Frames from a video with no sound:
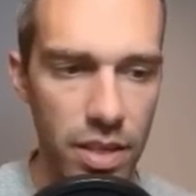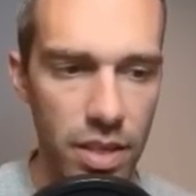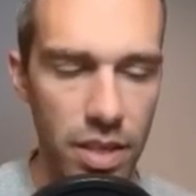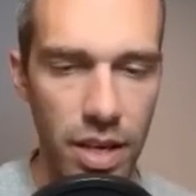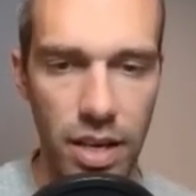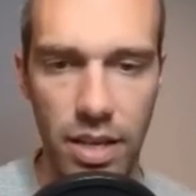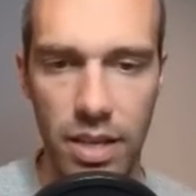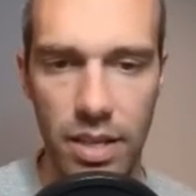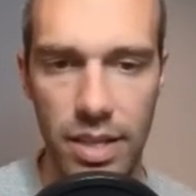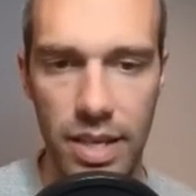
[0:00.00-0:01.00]
Yeah,
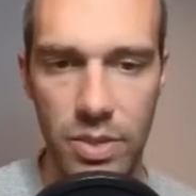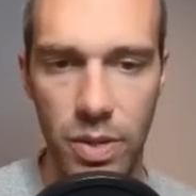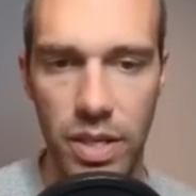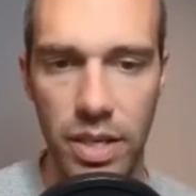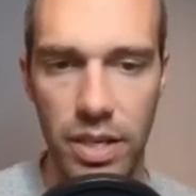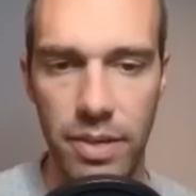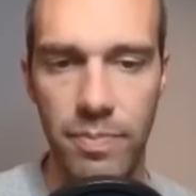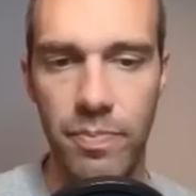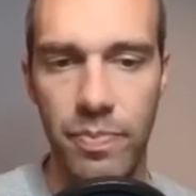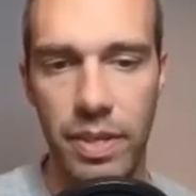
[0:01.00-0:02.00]
last one here.
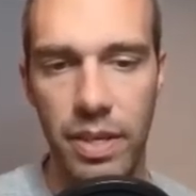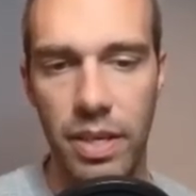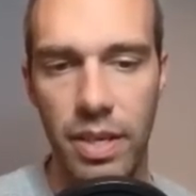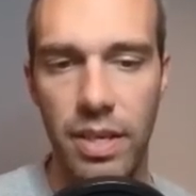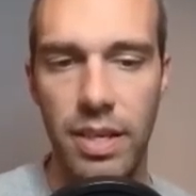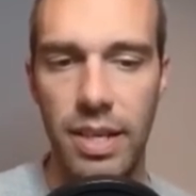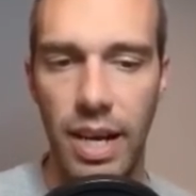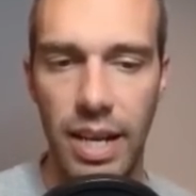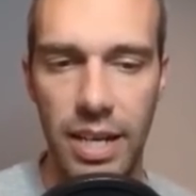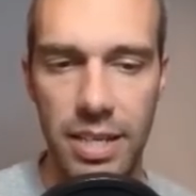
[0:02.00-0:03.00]

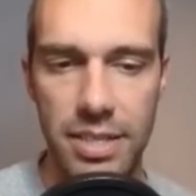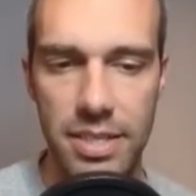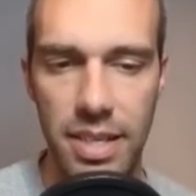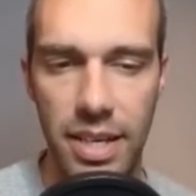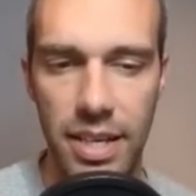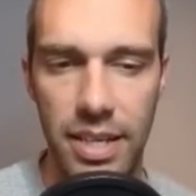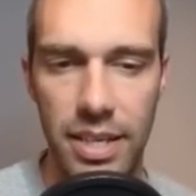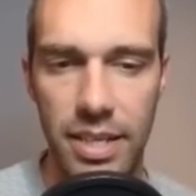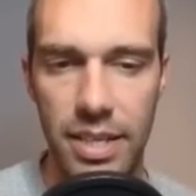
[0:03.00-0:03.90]
Kind of need to stay in.